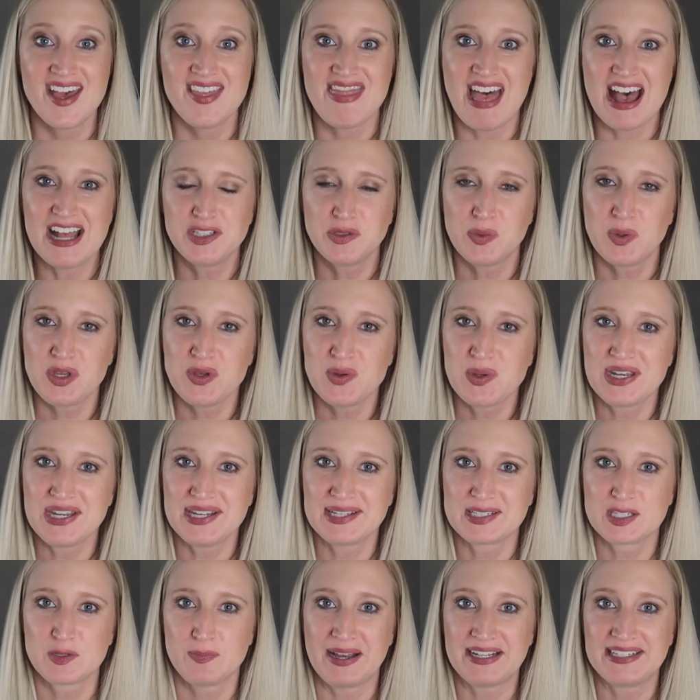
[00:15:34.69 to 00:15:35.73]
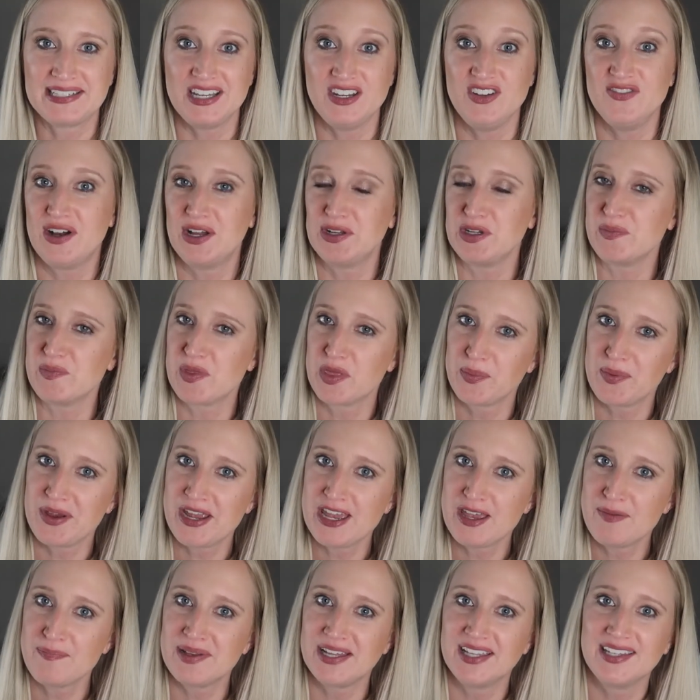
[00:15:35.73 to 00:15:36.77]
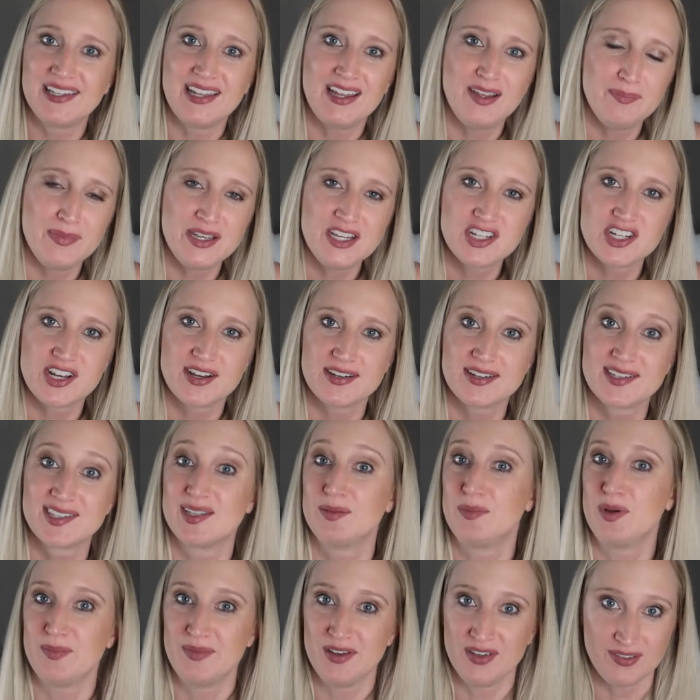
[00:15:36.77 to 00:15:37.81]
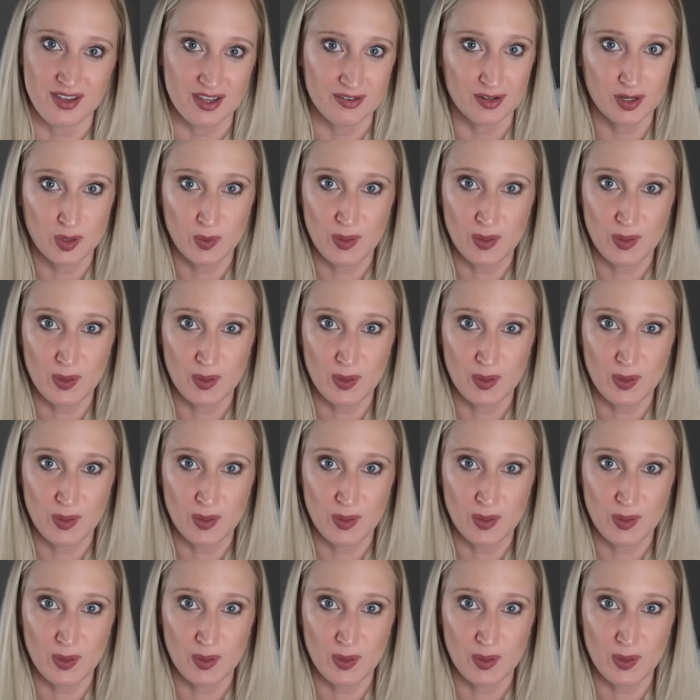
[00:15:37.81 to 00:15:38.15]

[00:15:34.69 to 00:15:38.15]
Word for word: That's what you can expect in volume three, but let me share some of my favorite